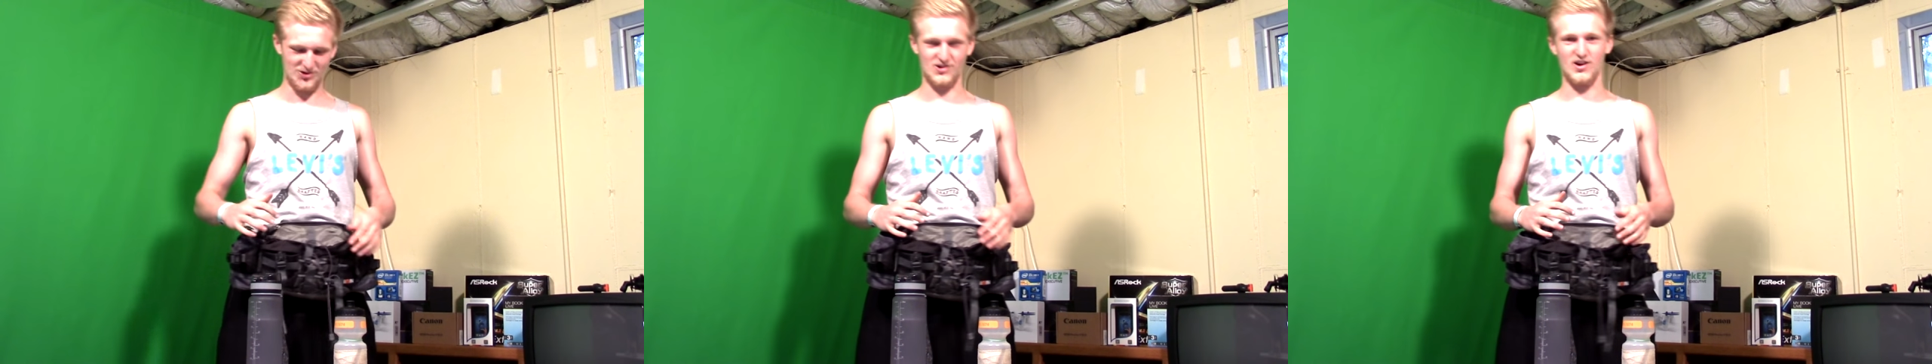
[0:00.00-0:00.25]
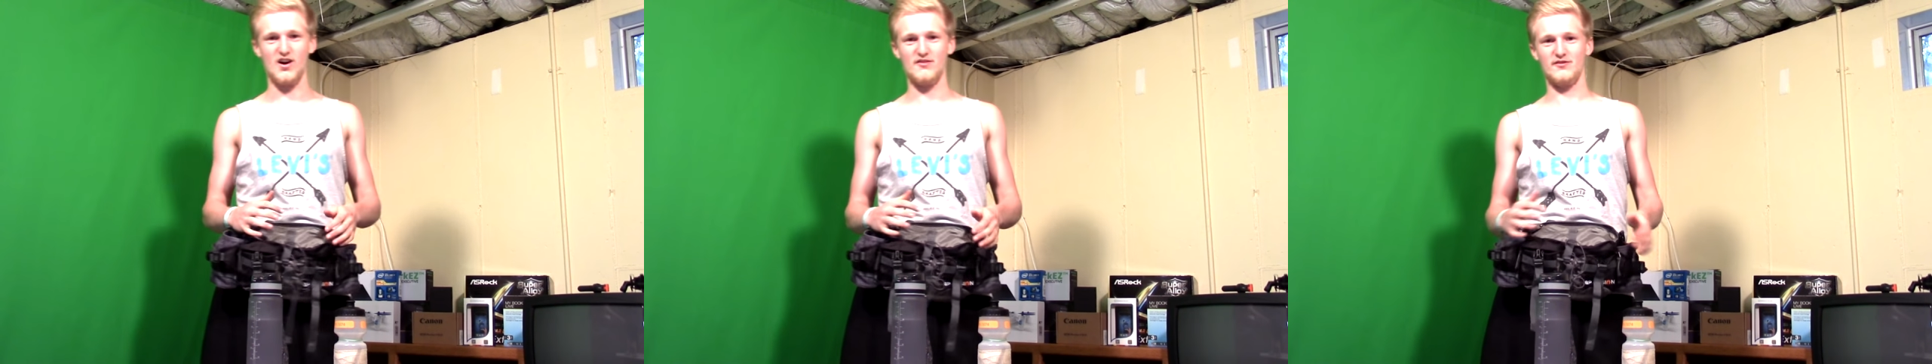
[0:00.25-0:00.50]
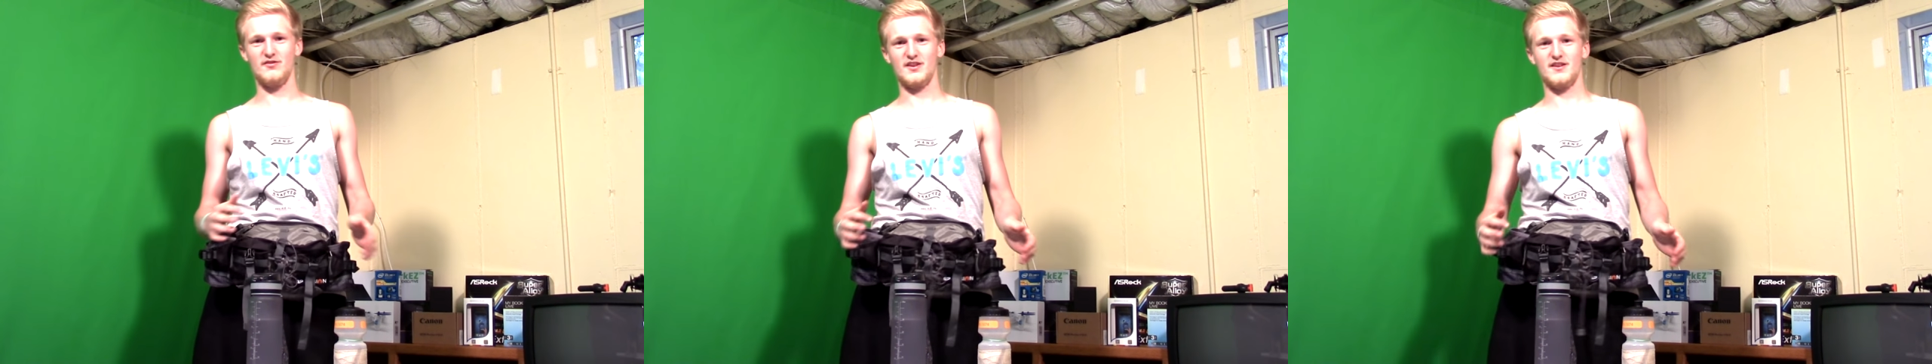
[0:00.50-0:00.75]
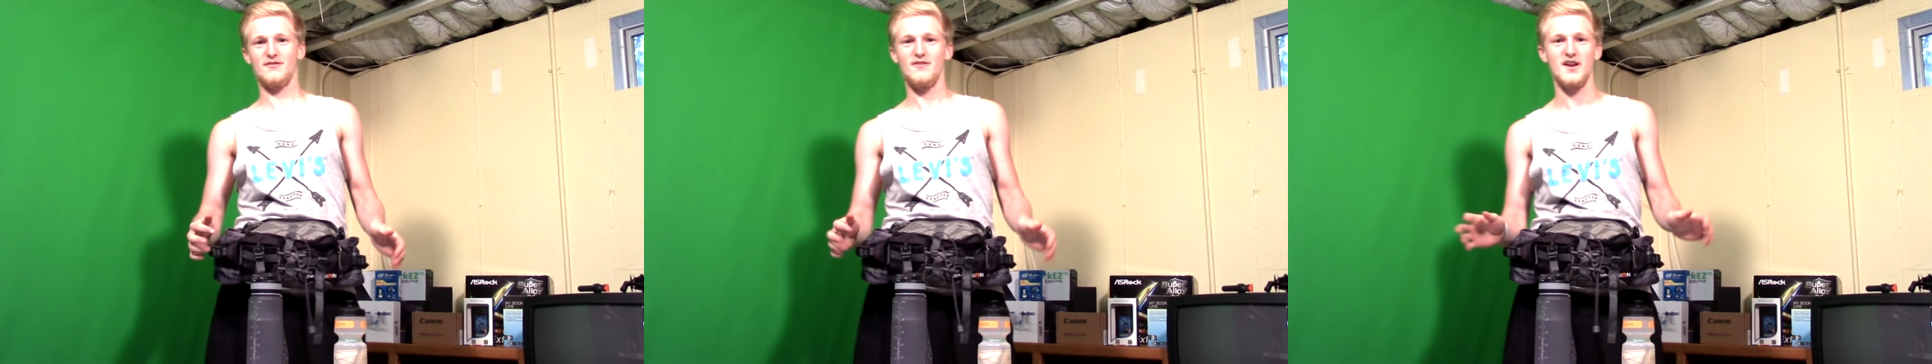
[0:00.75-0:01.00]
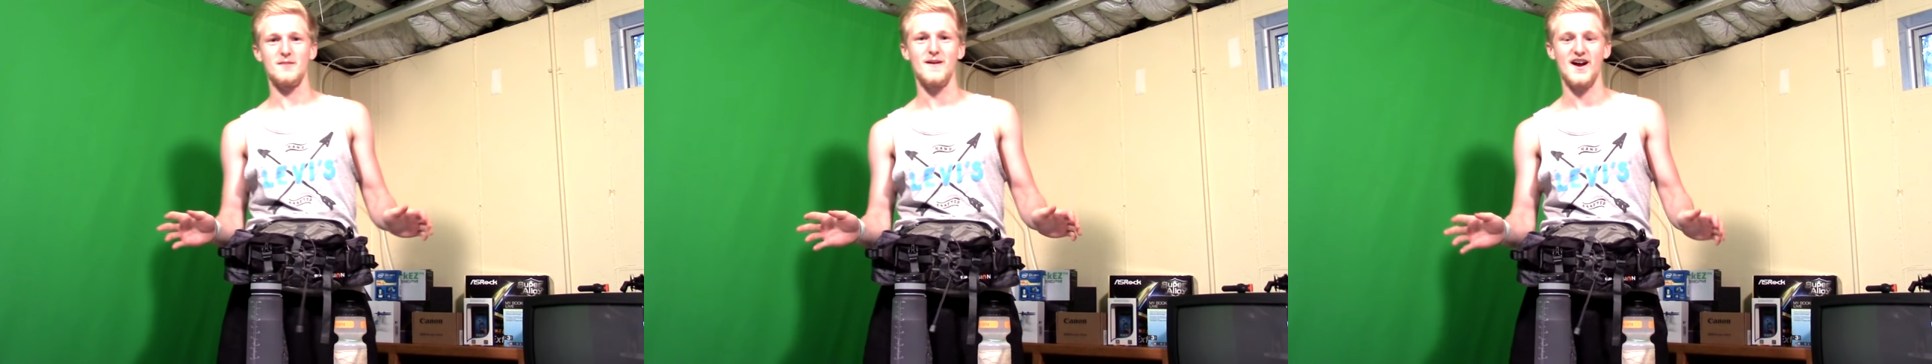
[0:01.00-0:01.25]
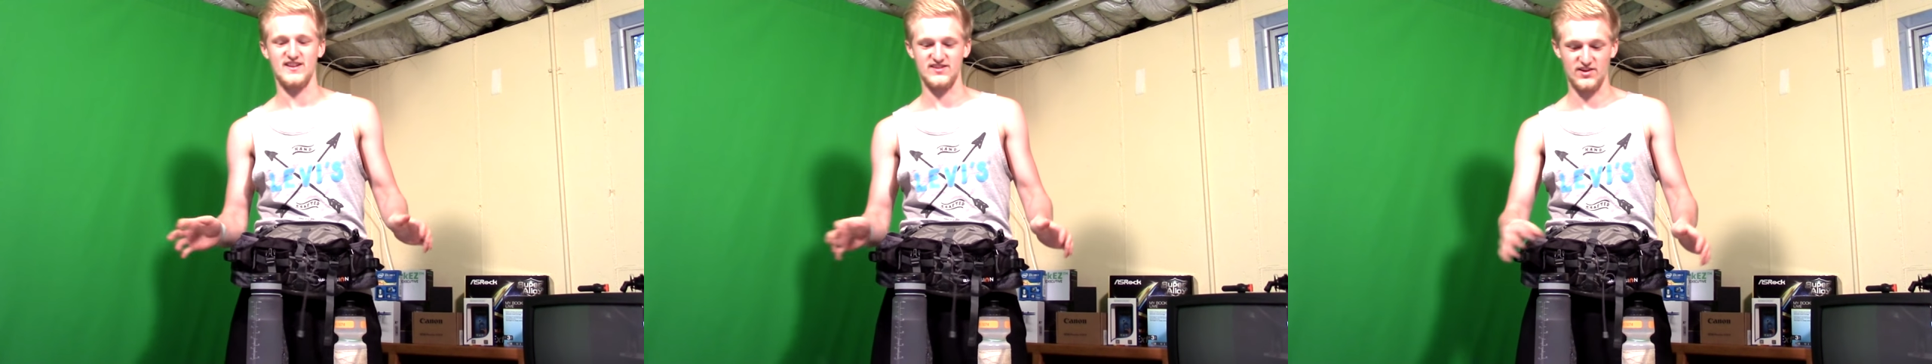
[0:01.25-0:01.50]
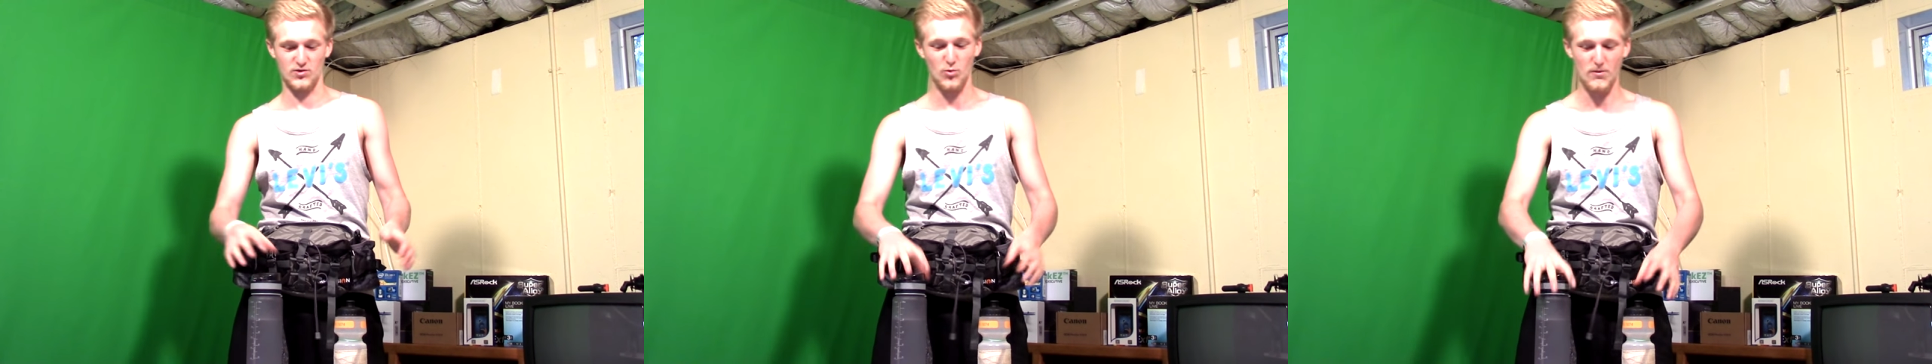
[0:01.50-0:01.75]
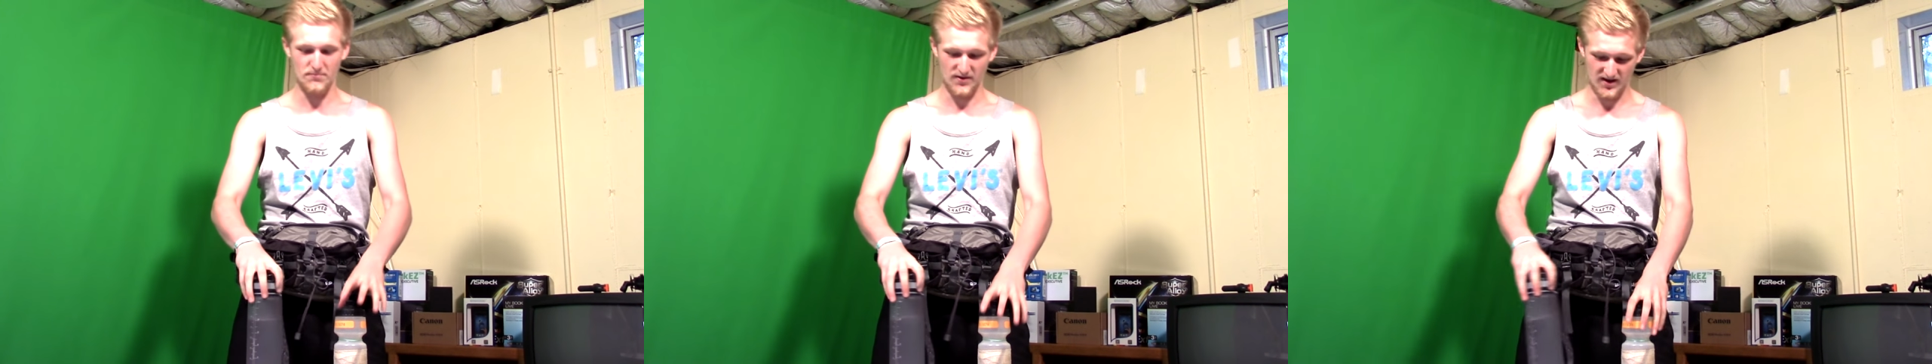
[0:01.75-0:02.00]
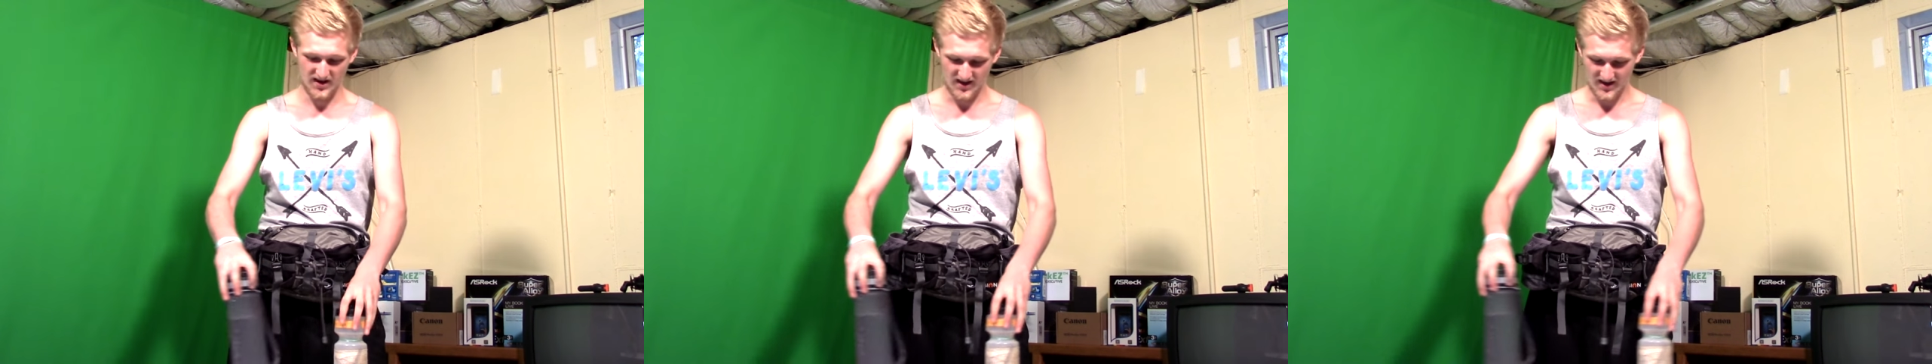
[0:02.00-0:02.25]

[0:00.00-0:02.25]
look off of like fanny pack is like wimpy.